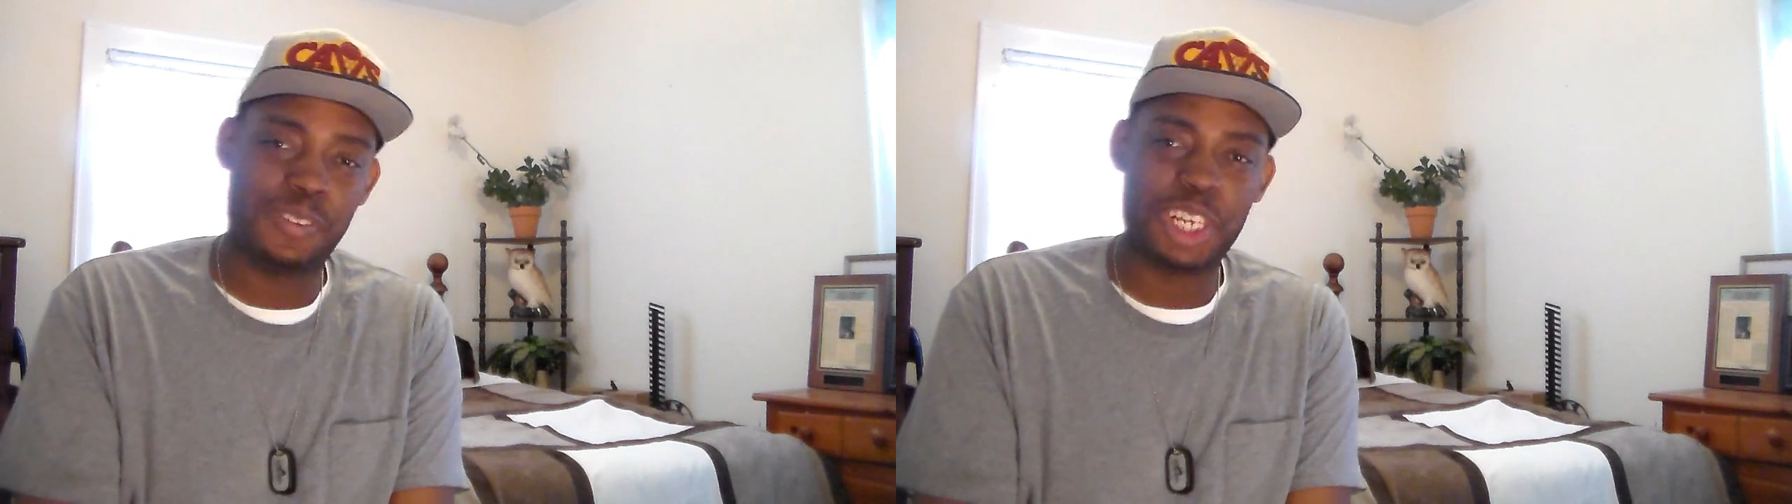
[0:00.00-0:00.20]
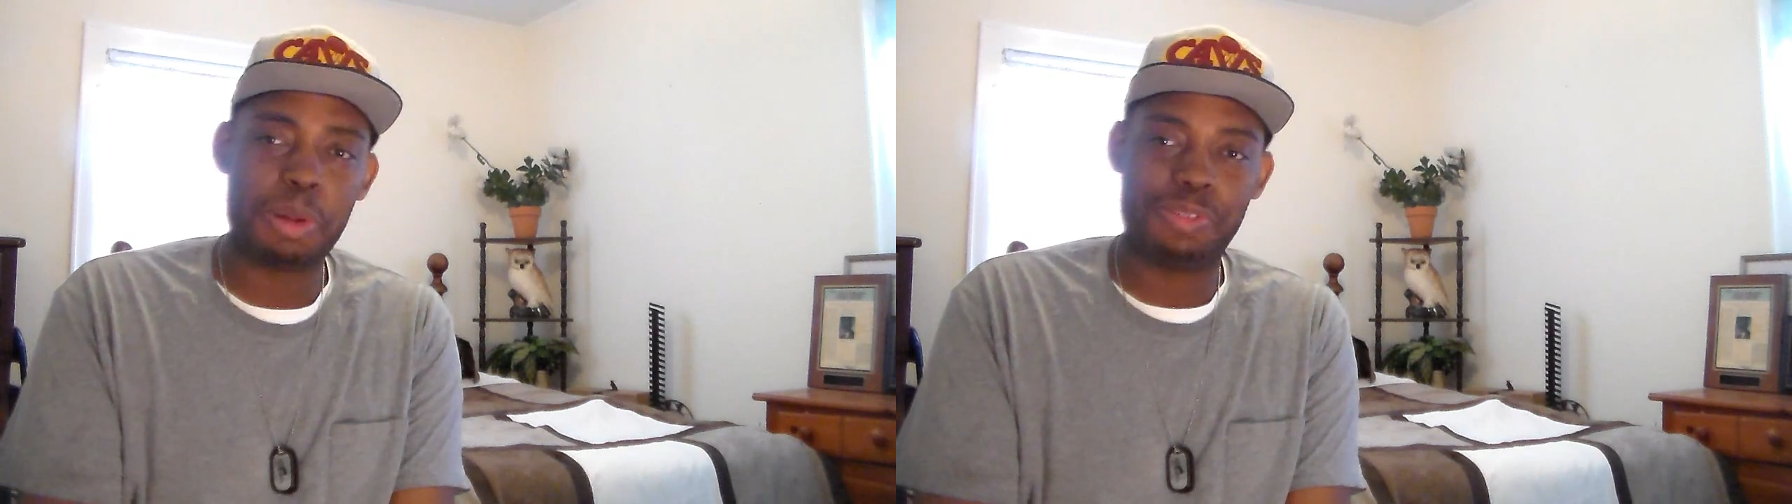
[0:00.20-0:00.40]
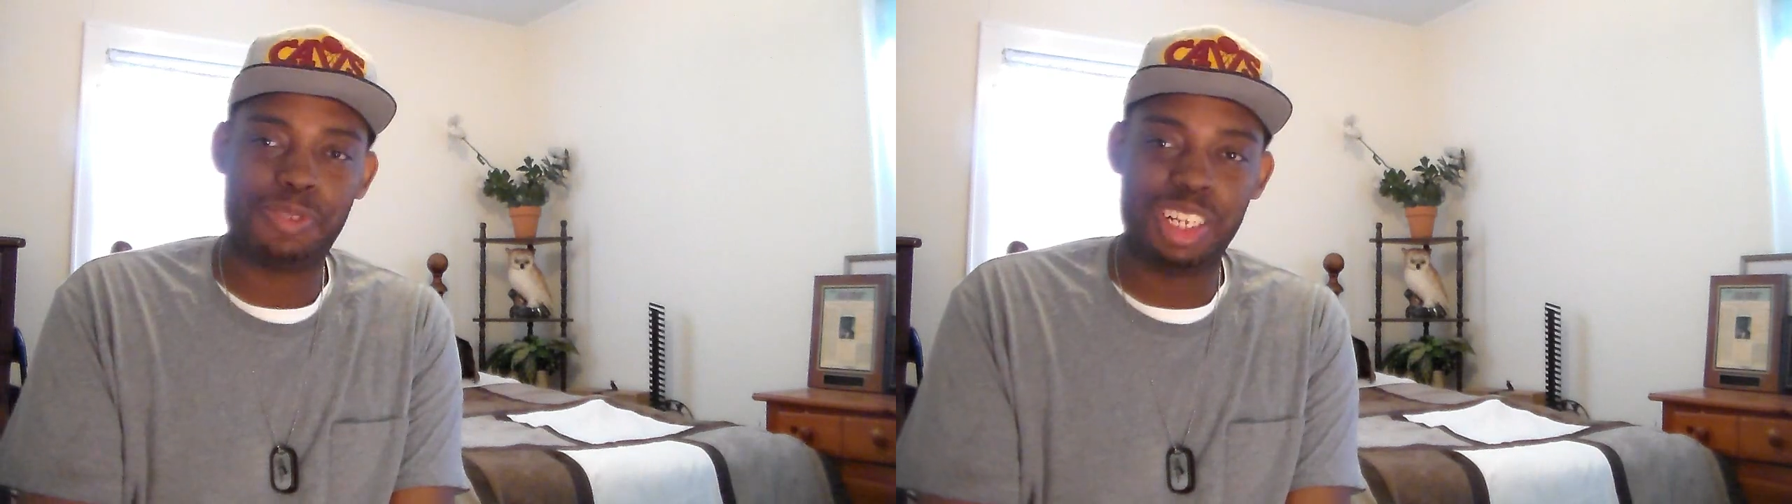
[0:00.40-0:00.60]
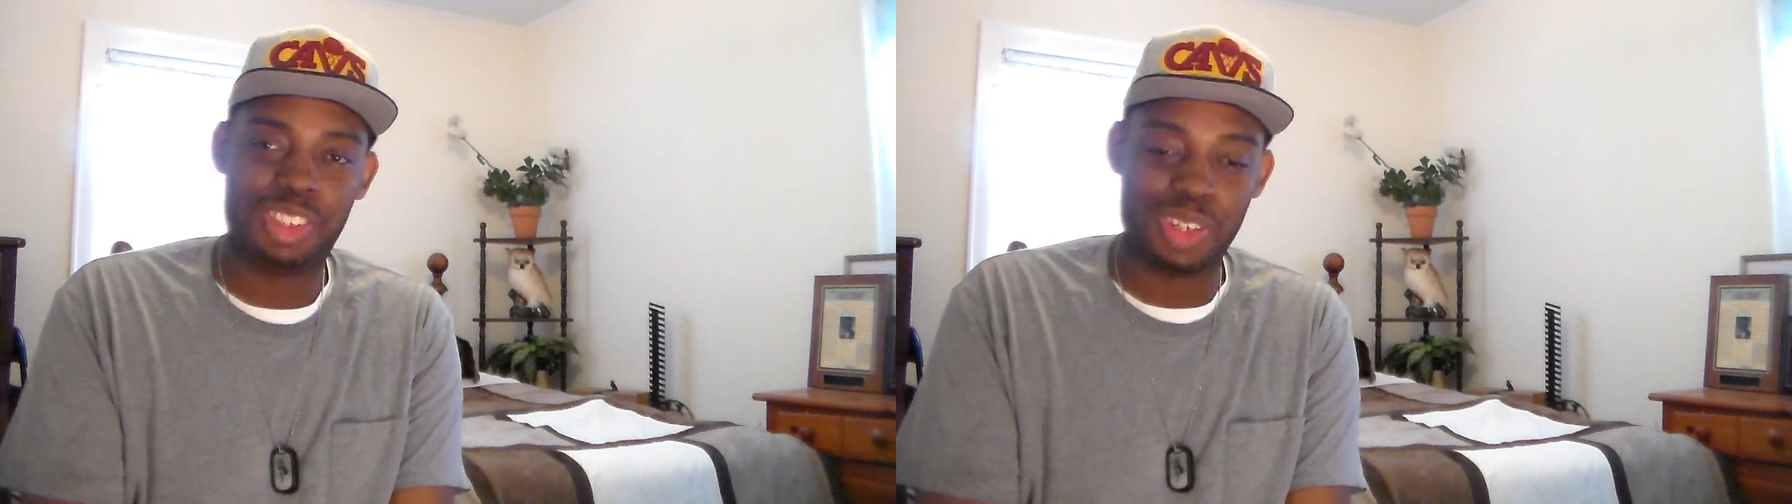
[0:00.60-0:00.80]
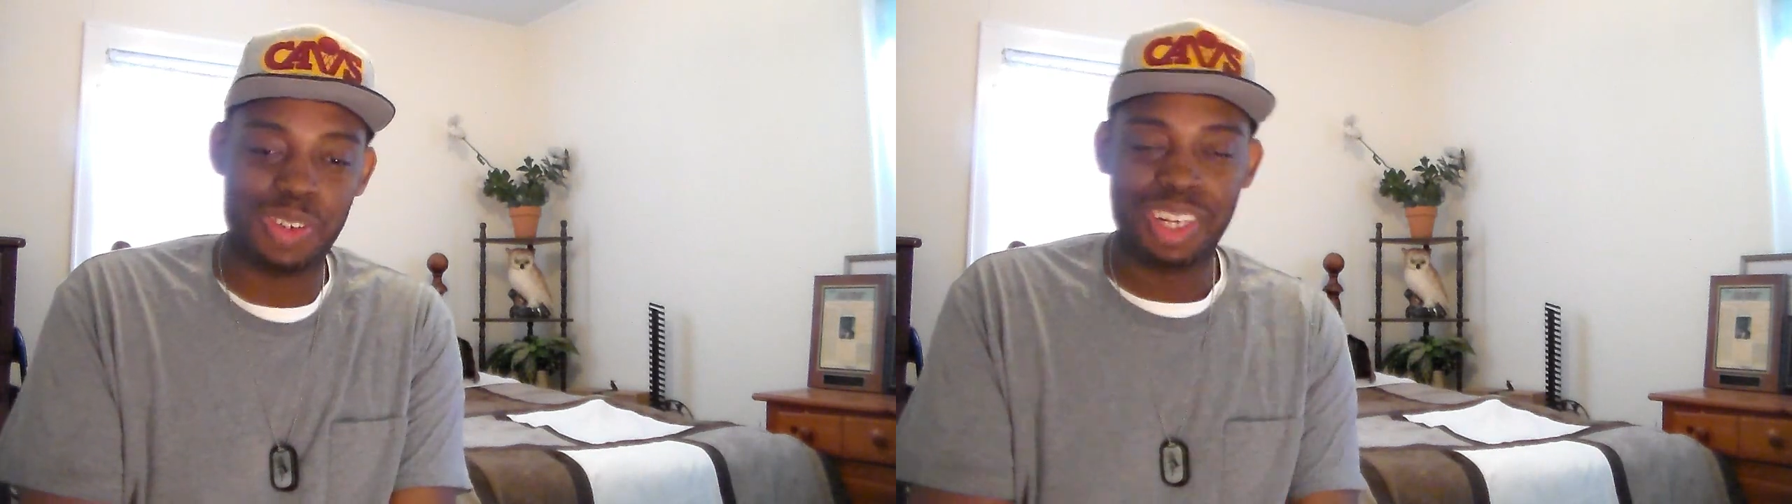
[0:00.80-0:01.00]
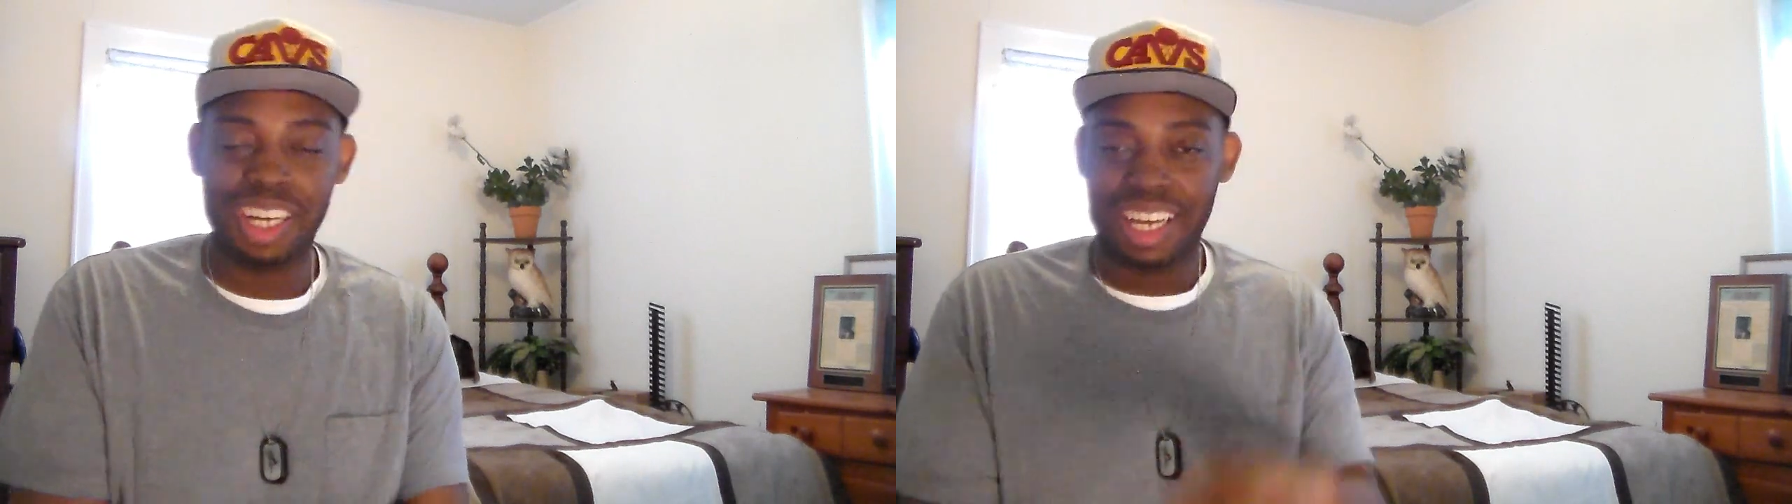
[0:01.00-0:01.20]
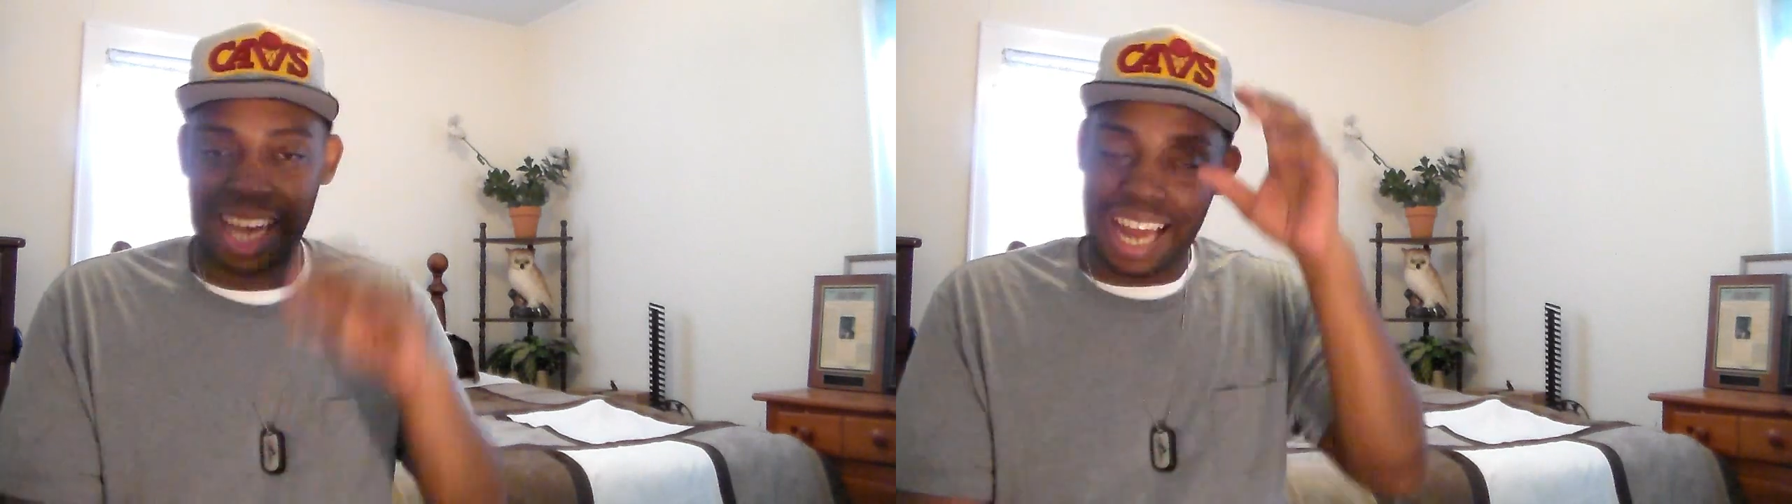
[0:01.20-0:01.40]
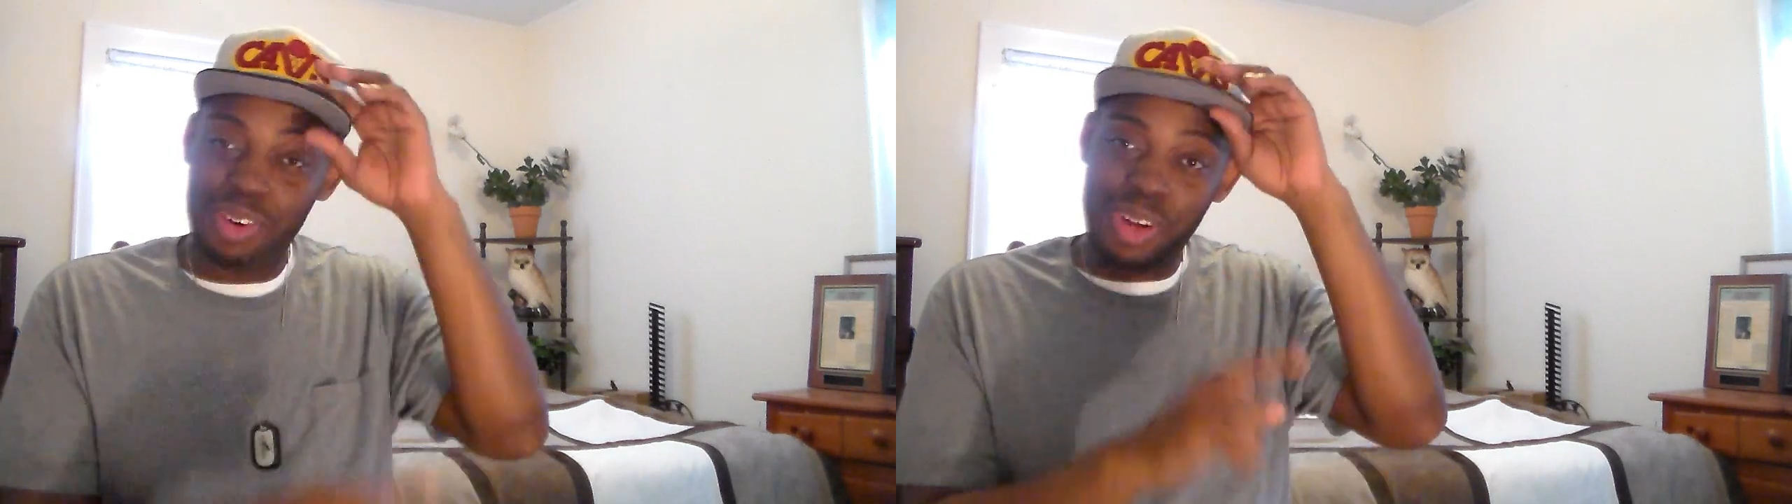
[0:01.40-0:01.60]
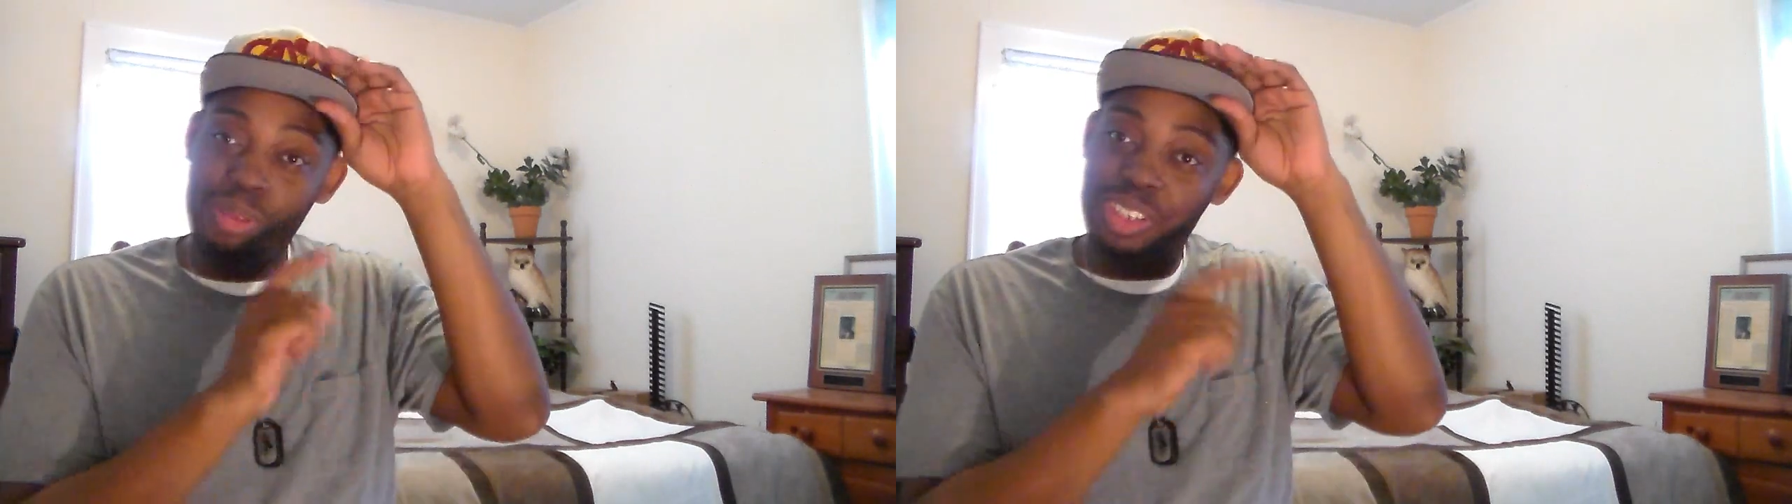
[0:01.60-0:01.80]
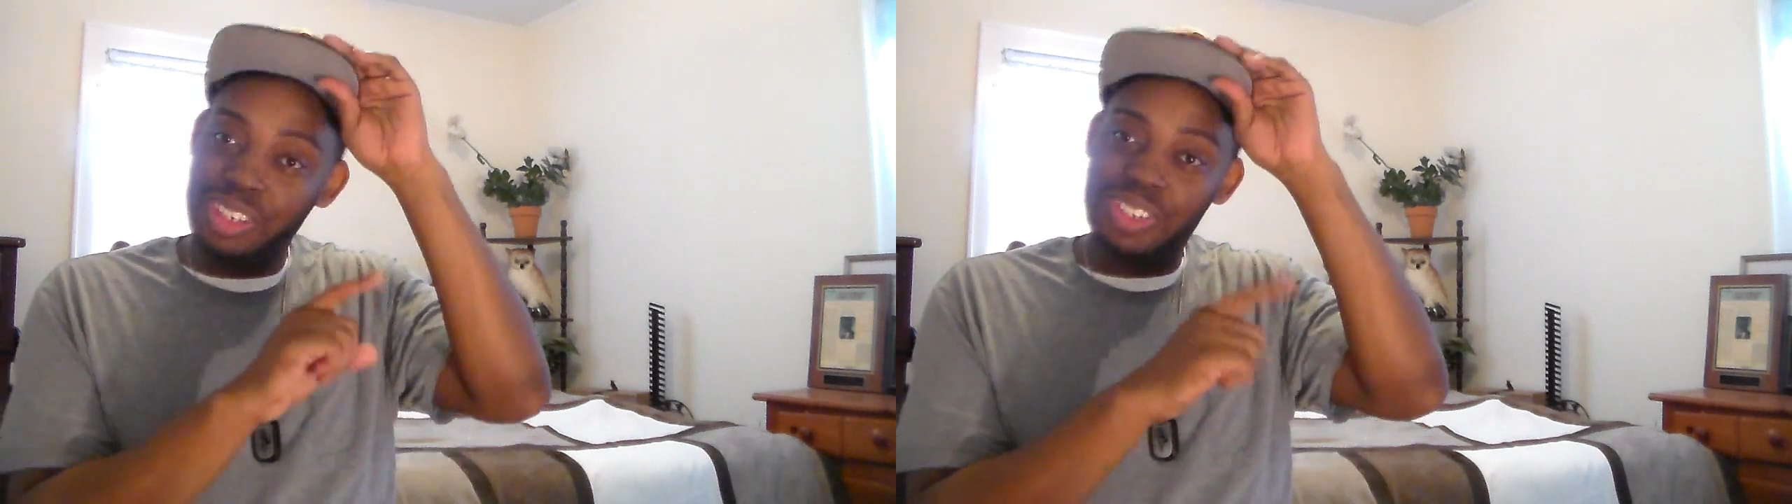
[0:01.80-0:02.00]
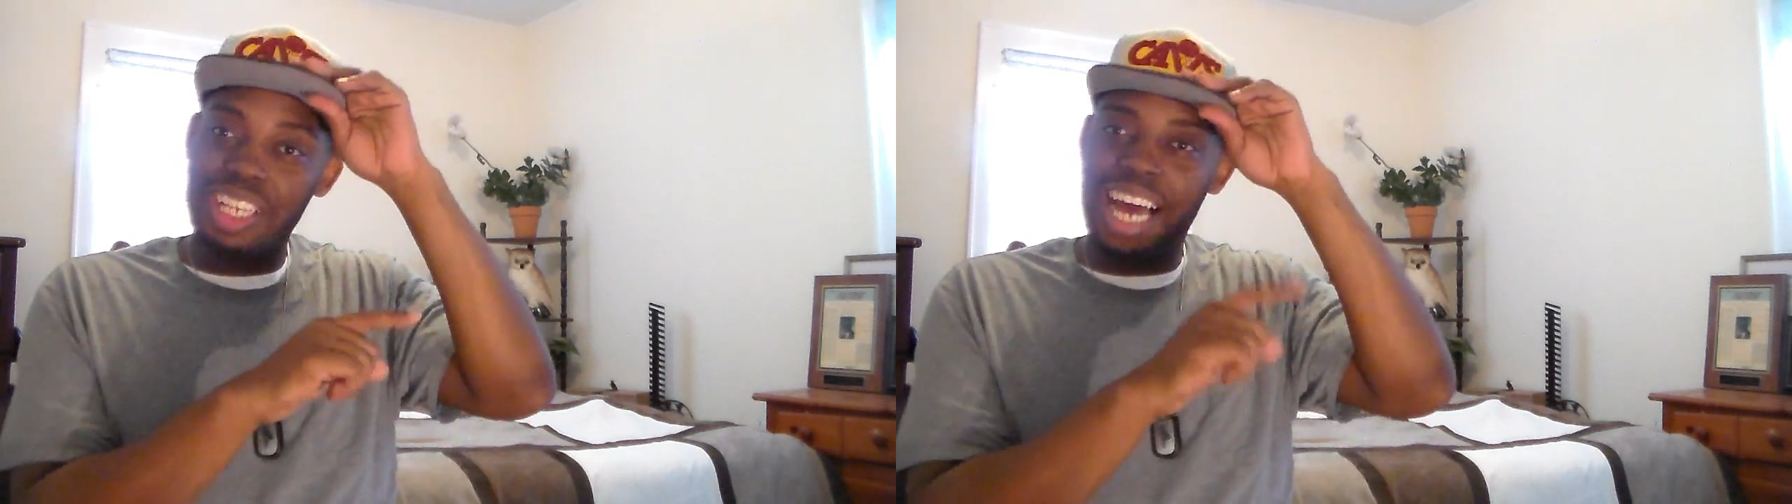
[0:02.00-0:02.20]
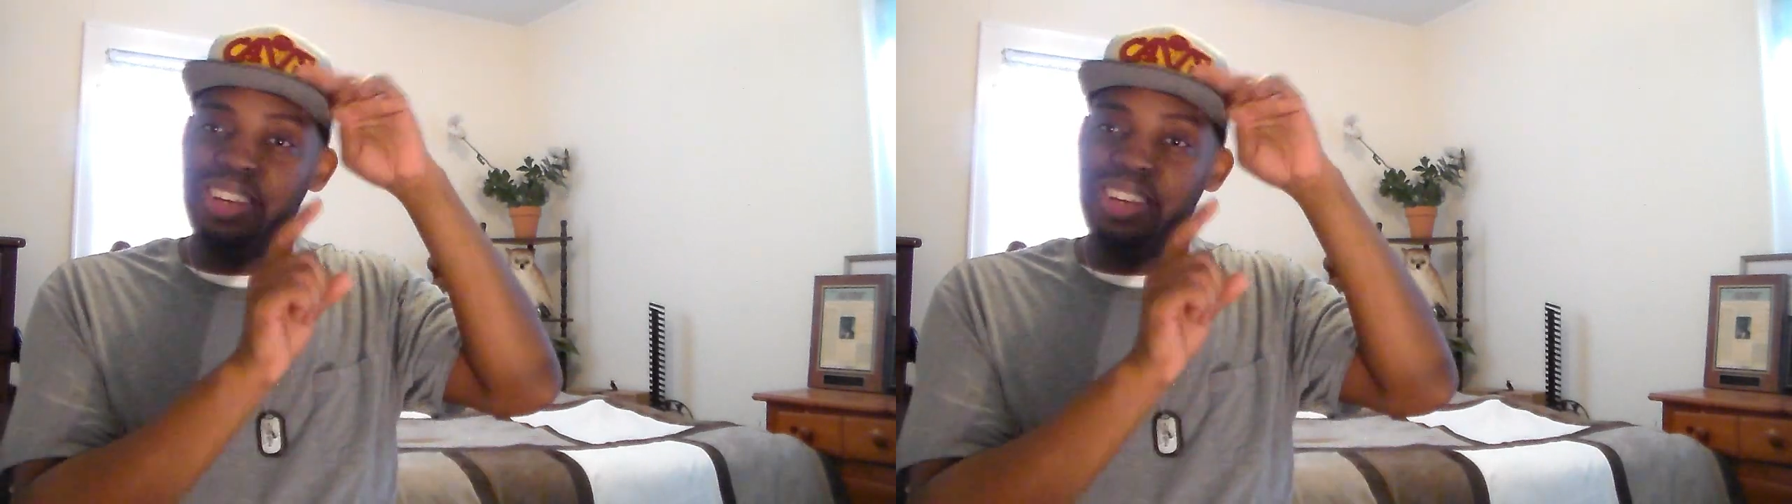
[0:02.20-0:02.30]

Skip was funny too. I knew he was gonna.